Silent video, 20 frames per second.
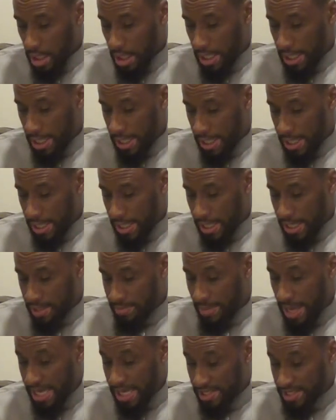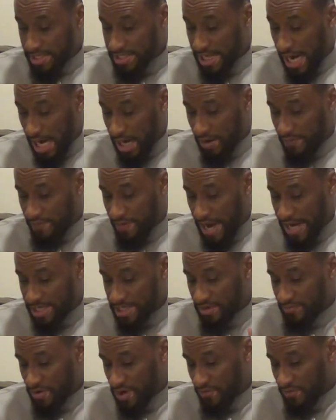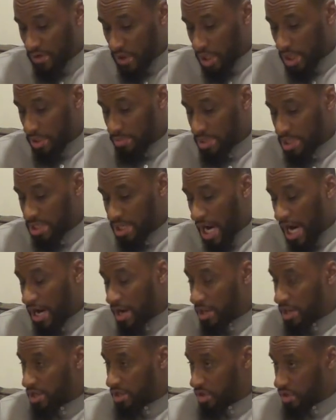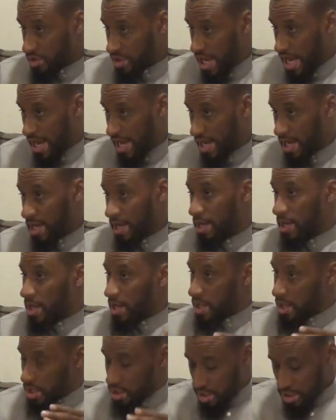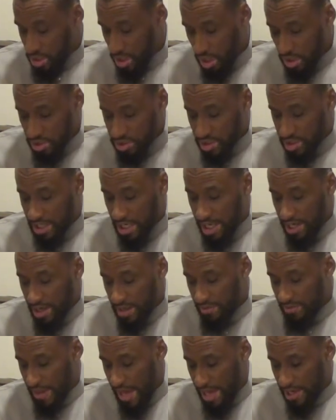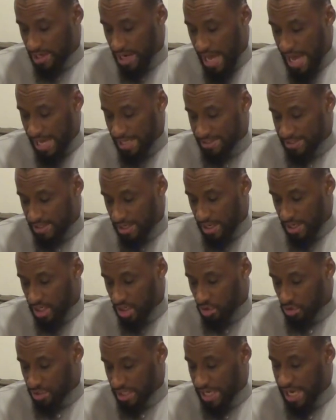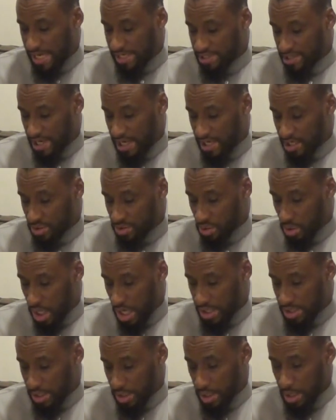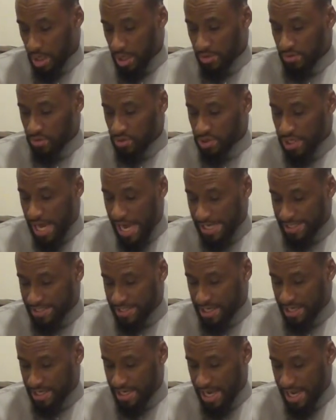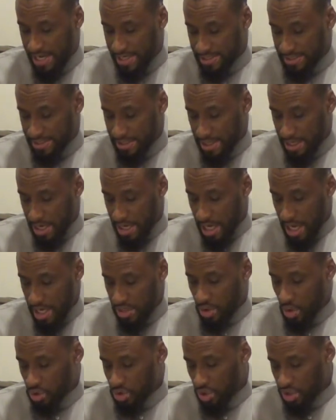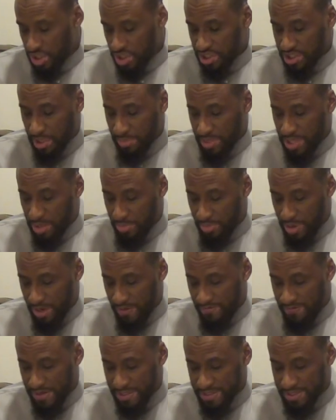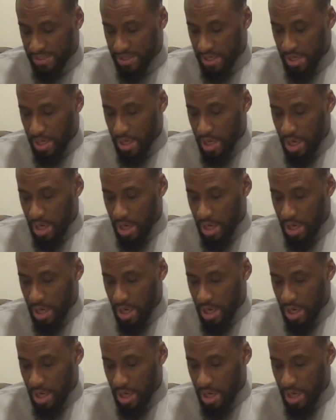uh, and making the sacrifice, even if you're going to be tired in your day, the, the, that last, uh, you know, to catch Laylatul Qadr, those last ten days. And those are just some of the benefits